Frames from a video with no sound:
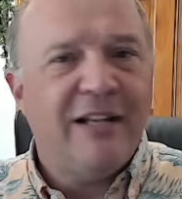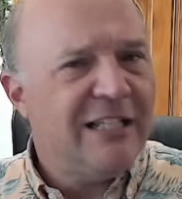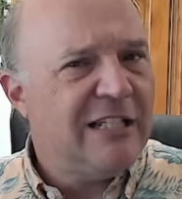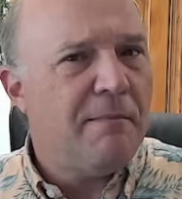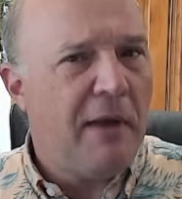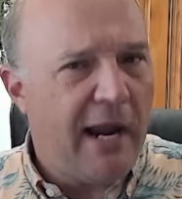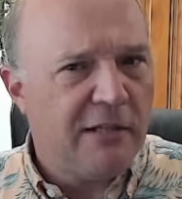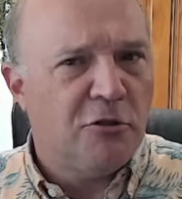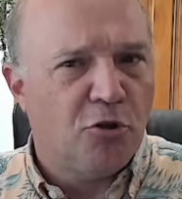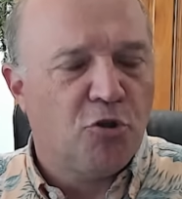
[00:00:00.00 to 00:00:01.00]
that's the
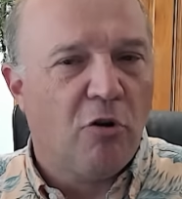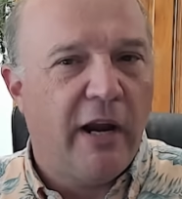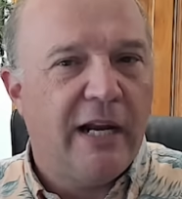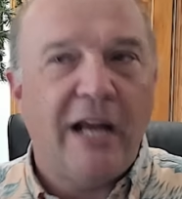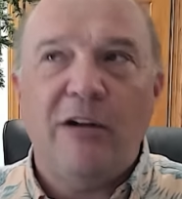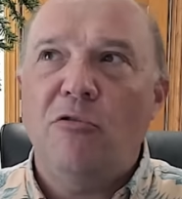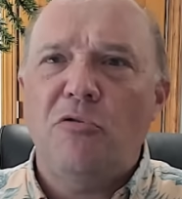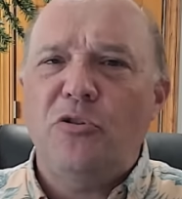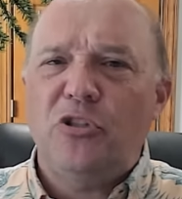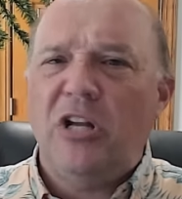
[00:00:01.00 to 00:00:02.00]
passenger trade. I don't
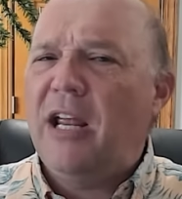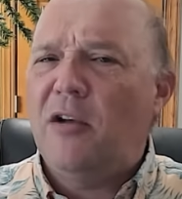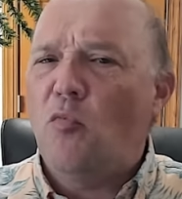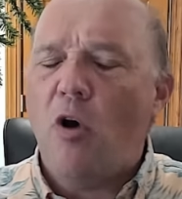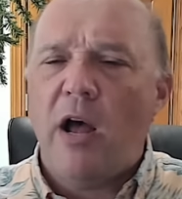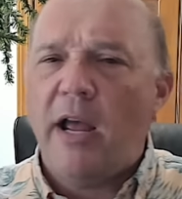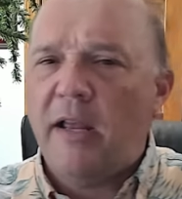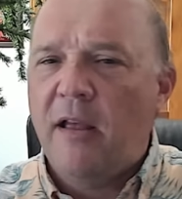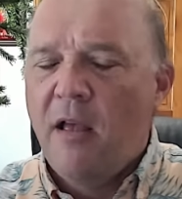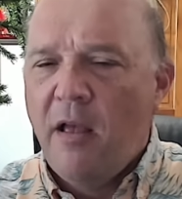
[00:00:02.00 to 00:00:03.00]
understand
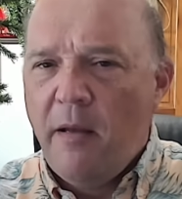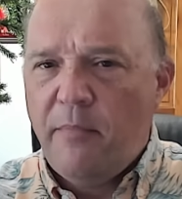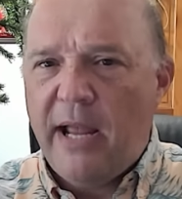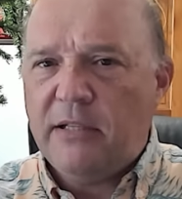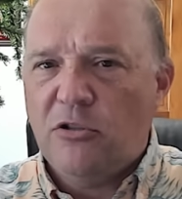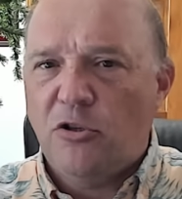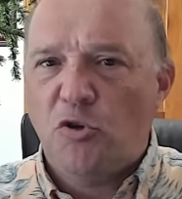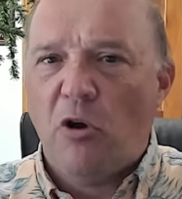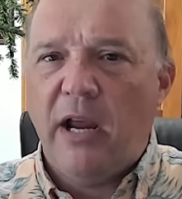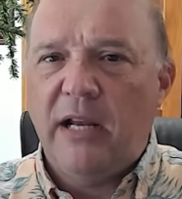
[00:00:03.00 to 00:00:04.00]
why passenger
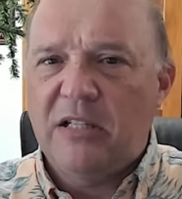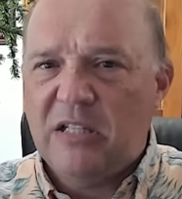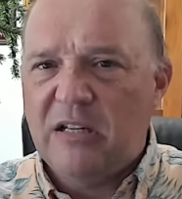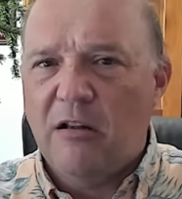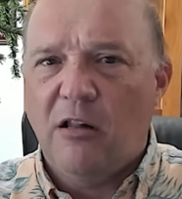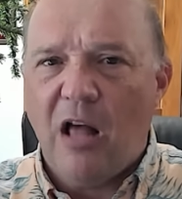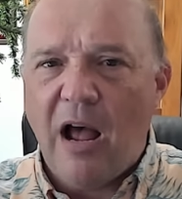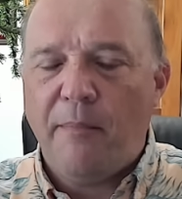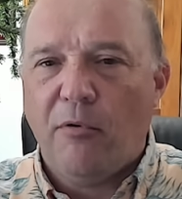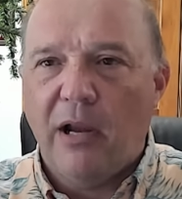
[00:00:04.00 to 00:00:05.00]
trade is still
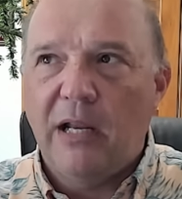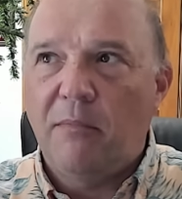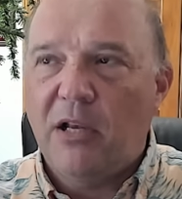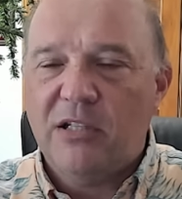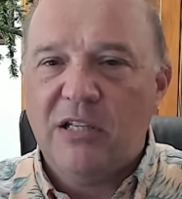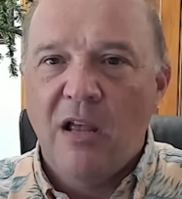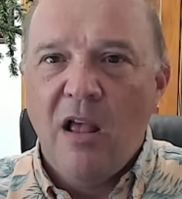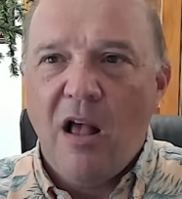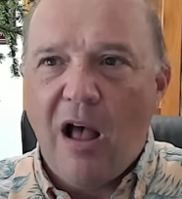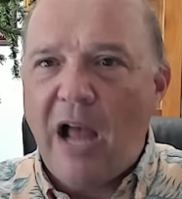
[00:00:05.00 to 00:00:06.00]
operating because
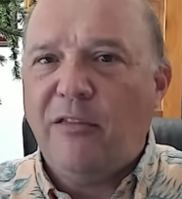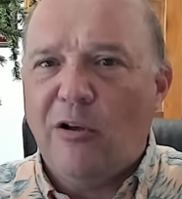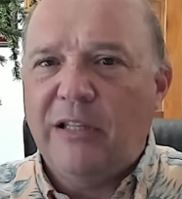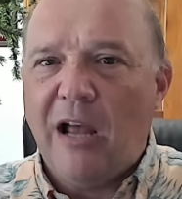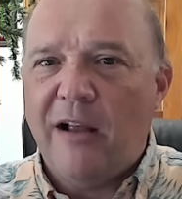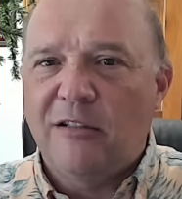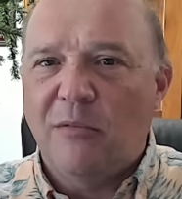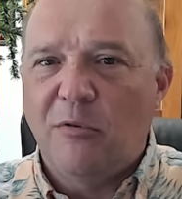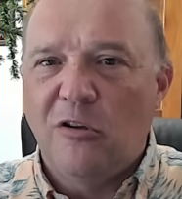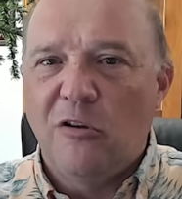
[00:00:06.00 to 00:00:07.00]
I thought the
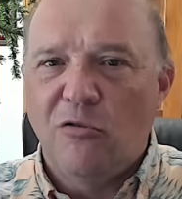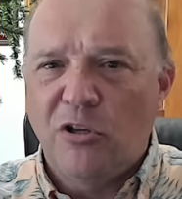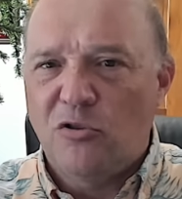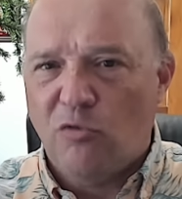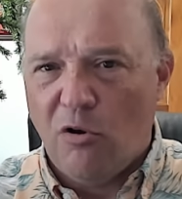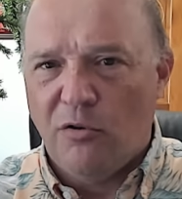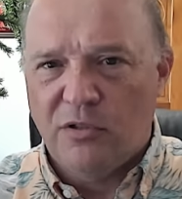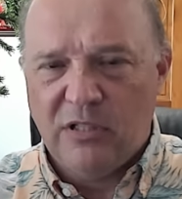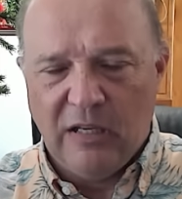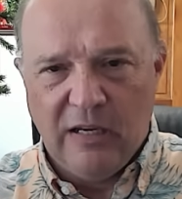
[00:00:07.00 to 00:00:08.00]
ILWU
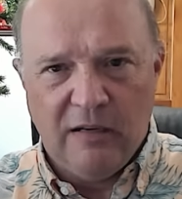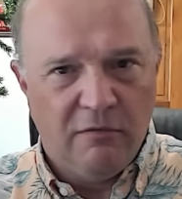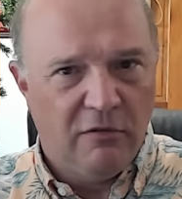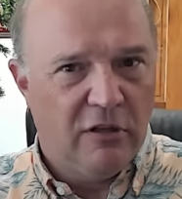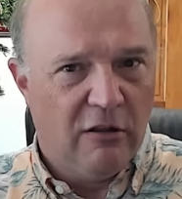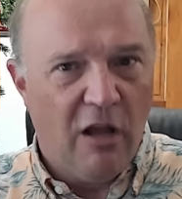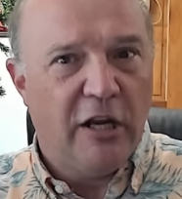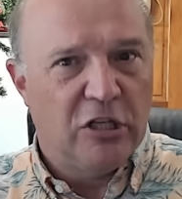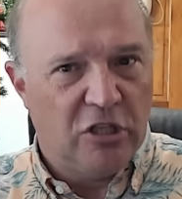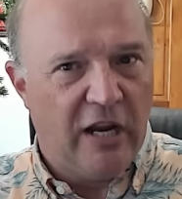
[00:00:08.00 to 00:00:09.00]
controls the, the
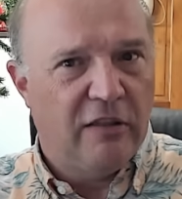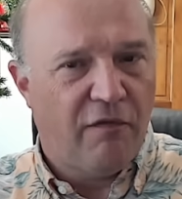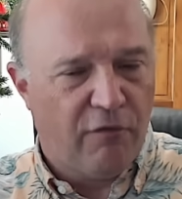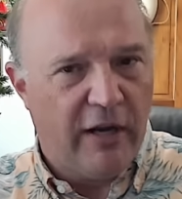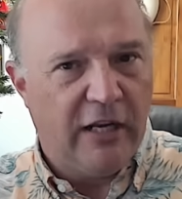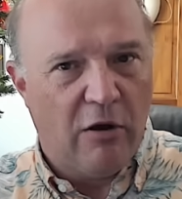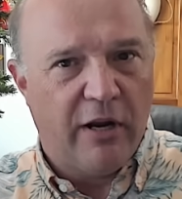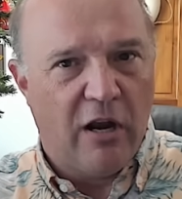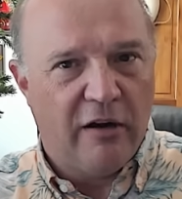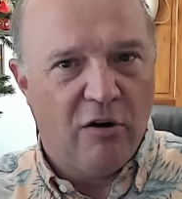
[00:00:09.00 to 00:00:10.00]
luggage and the freight
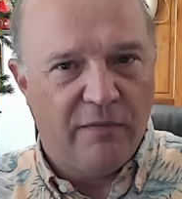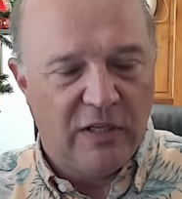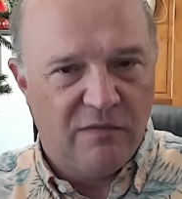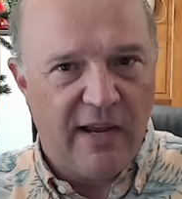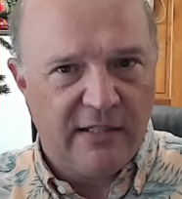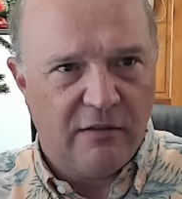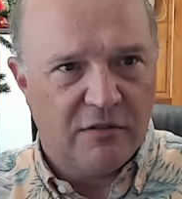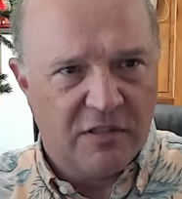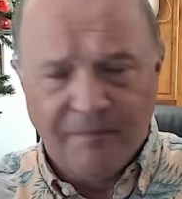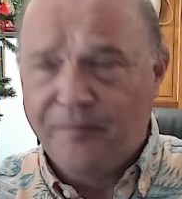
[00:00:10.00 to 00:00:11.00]
going on and off these
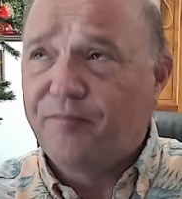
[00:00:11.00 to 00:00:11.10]
vessels.